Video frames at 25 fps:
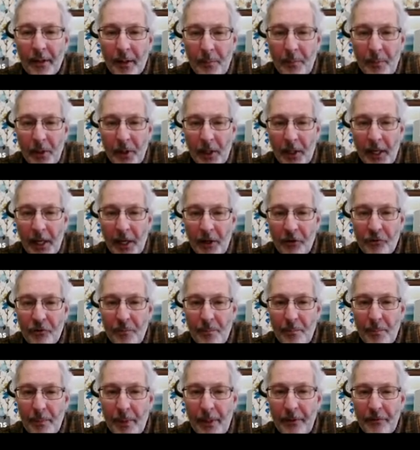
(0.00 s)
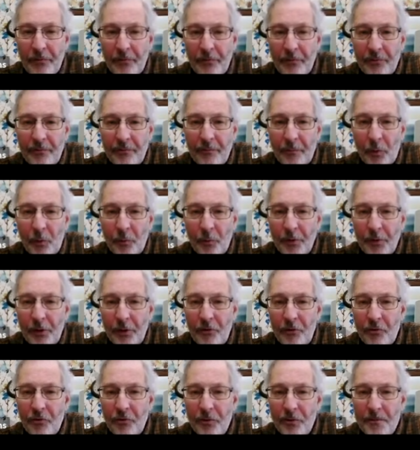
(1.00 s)
communication bus
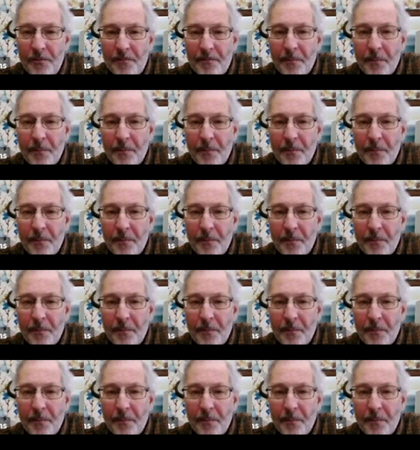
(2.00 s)
voltage.